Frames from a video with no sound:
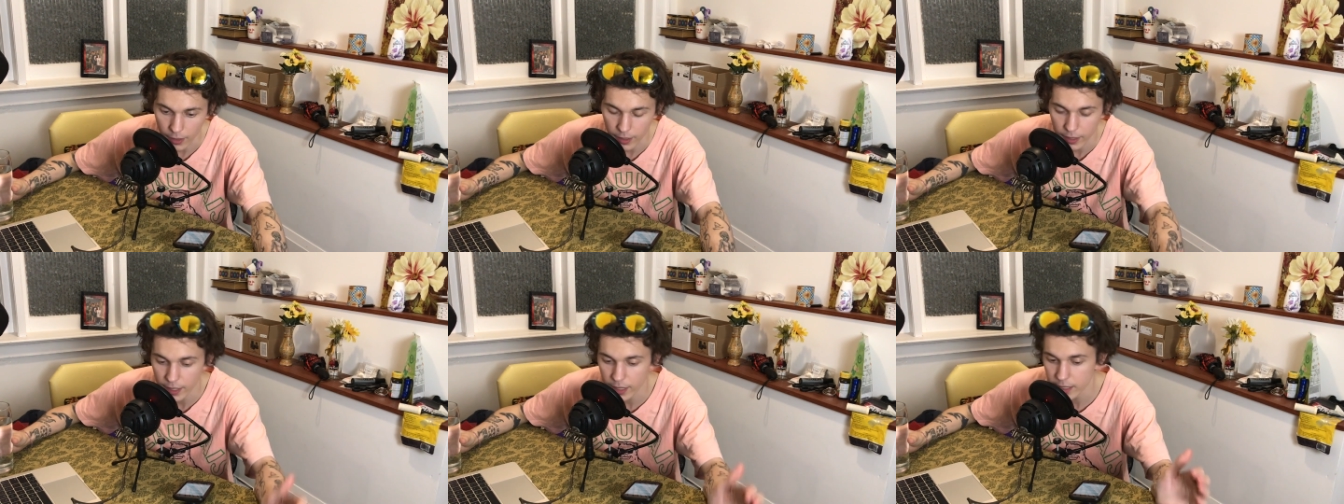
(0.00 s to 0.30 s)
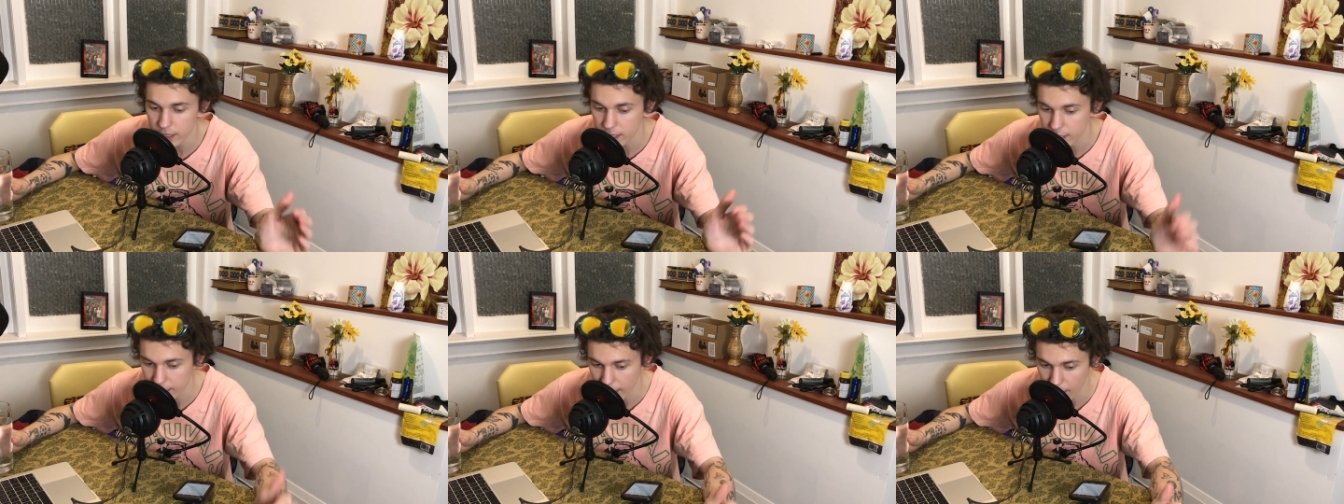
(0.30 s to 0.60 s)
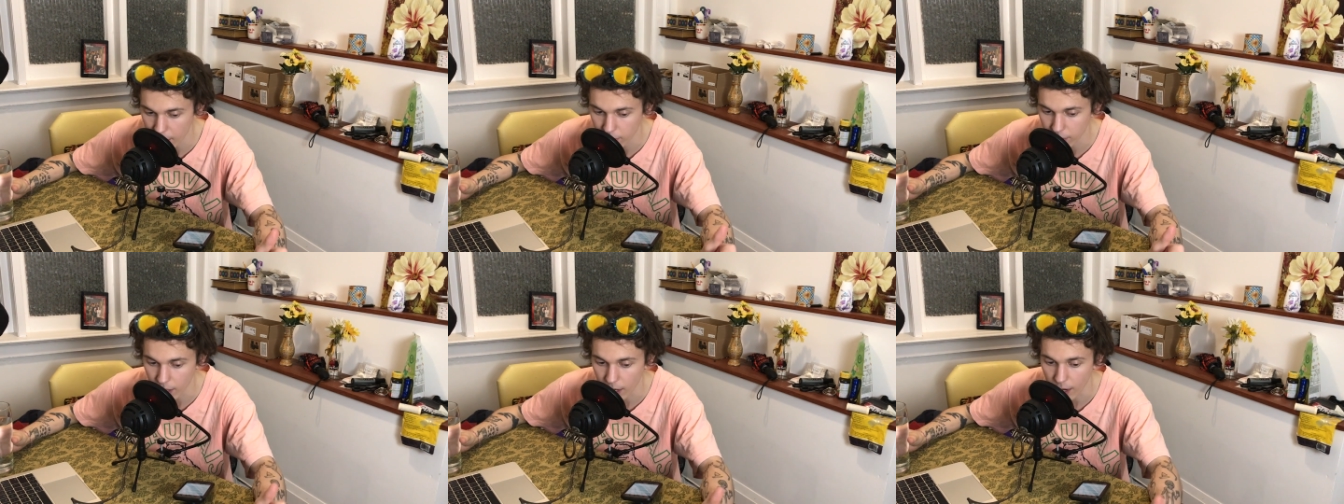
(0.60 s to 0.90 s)
You got to get a
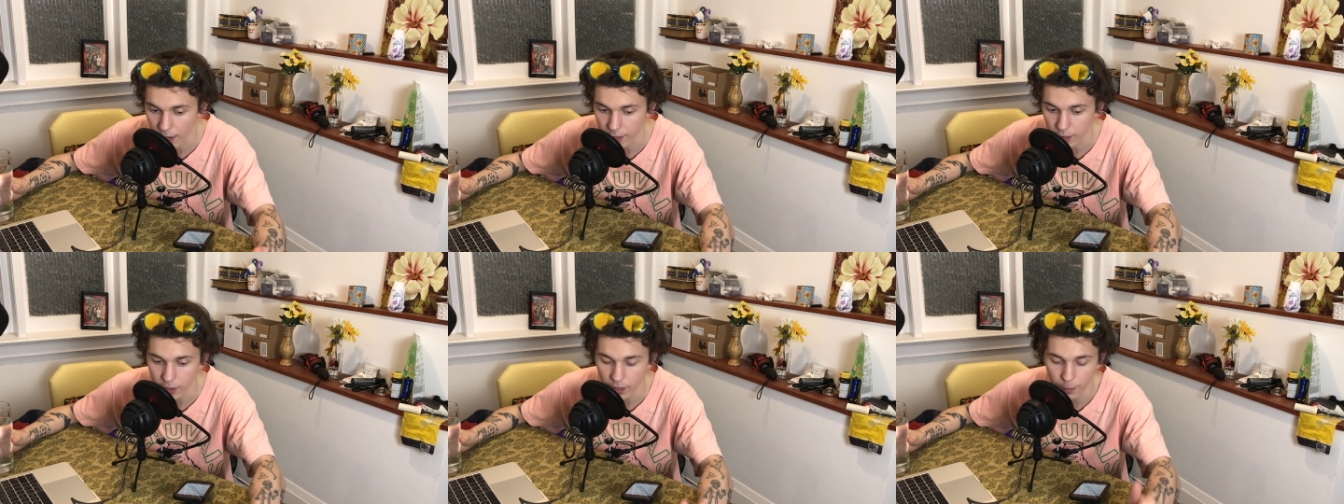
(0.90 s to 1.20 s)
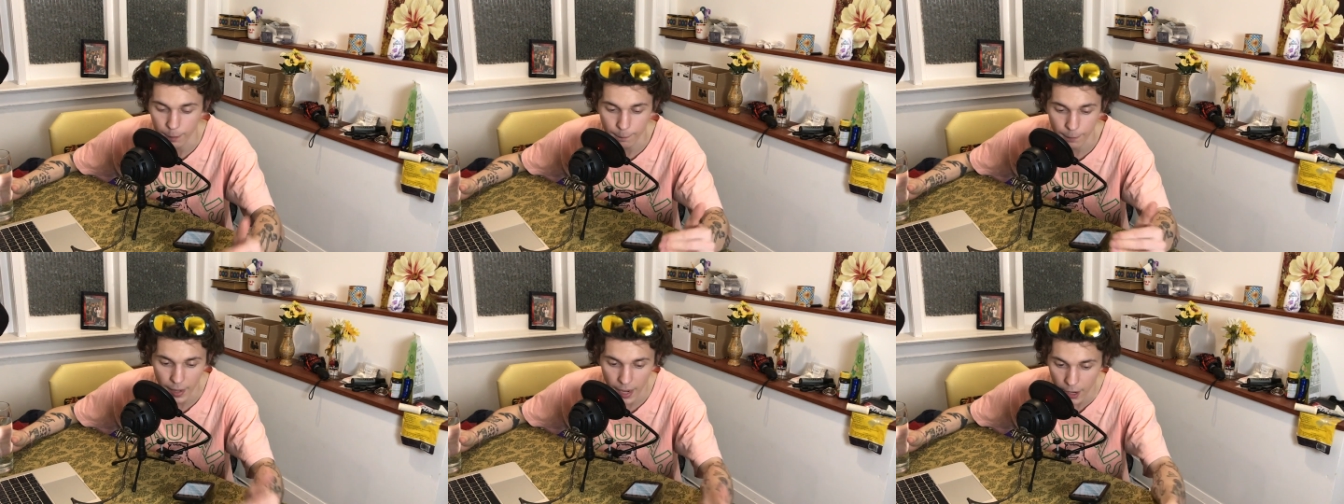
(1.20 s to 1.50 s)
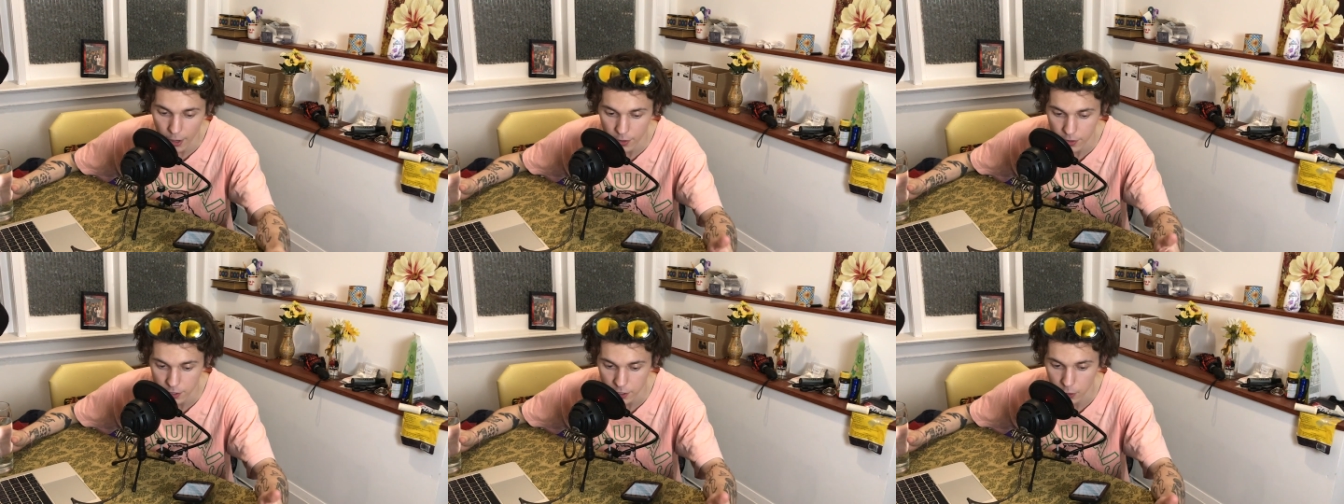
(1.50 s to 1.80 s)
sound guy. You got to
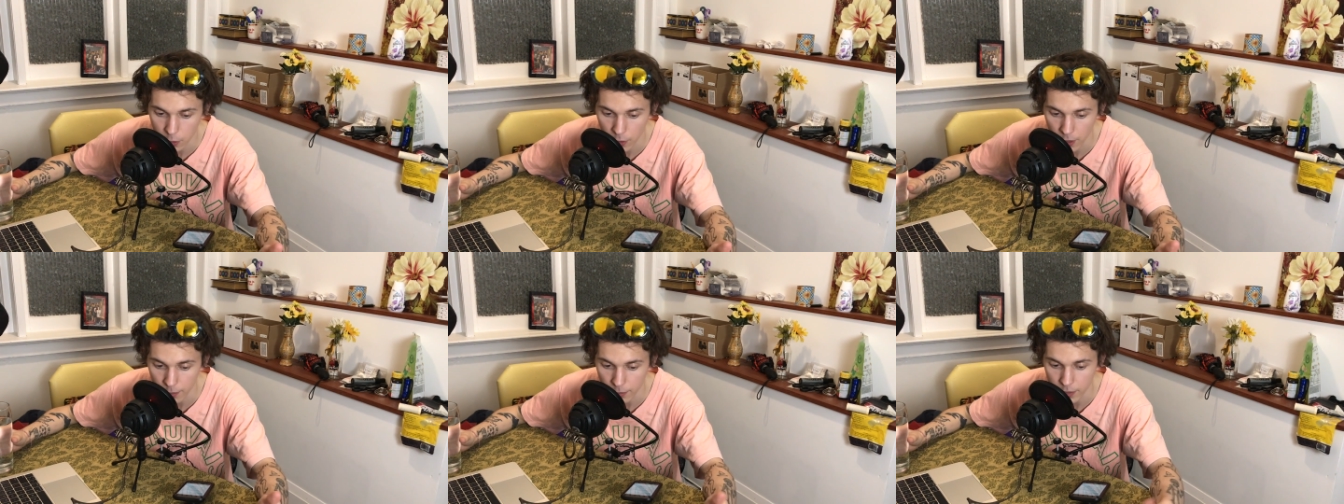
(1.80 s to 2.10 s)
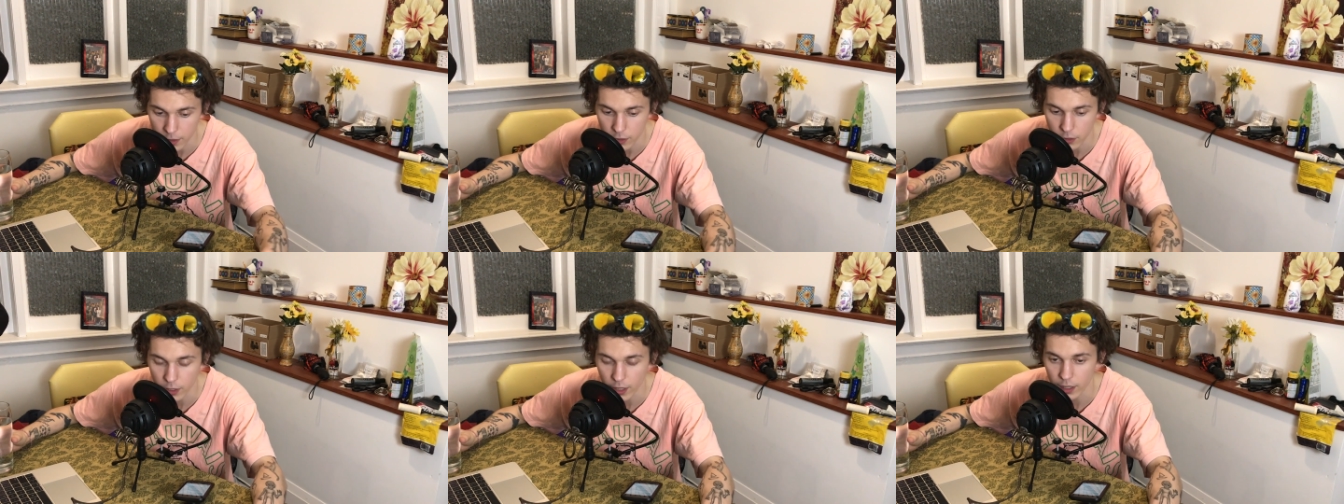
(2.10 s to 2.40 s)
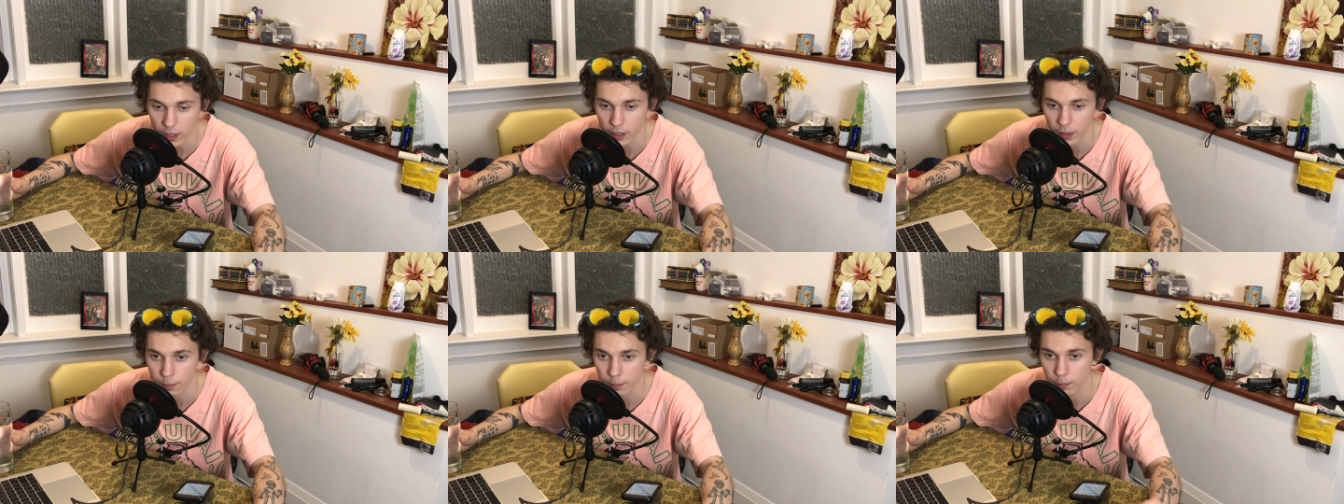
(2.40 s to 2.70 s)
buy all this equipment. You
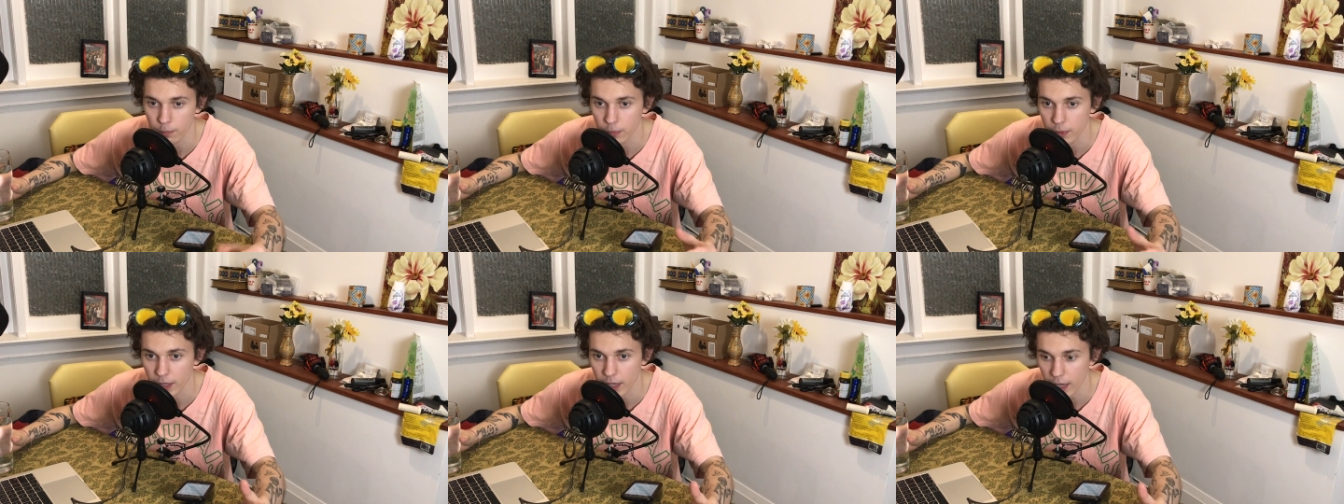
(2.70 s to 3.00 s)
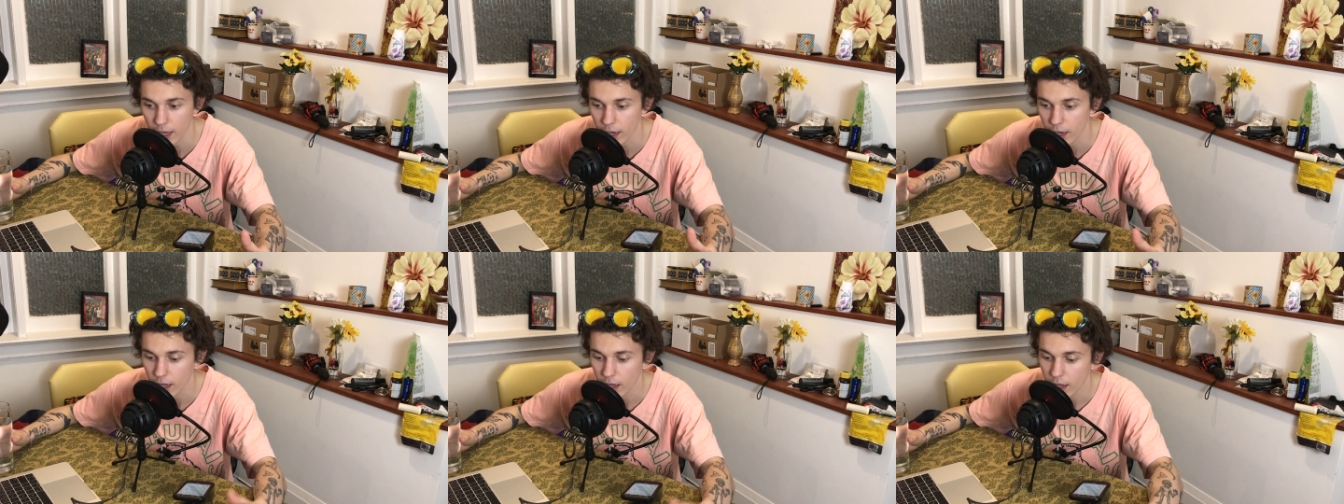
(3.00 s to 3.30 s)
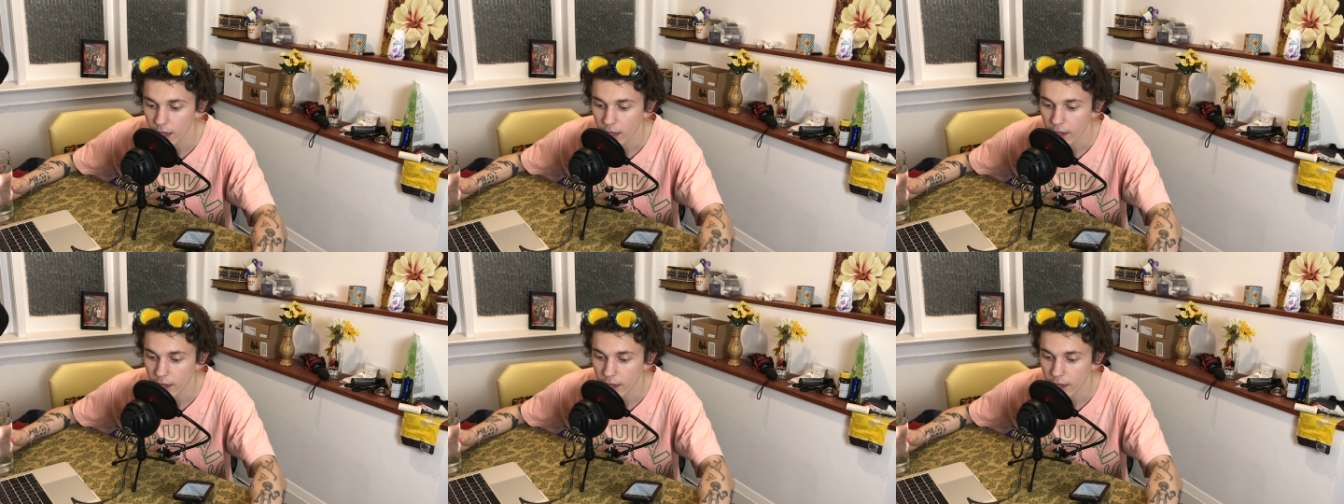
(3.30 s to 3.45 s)
got to get...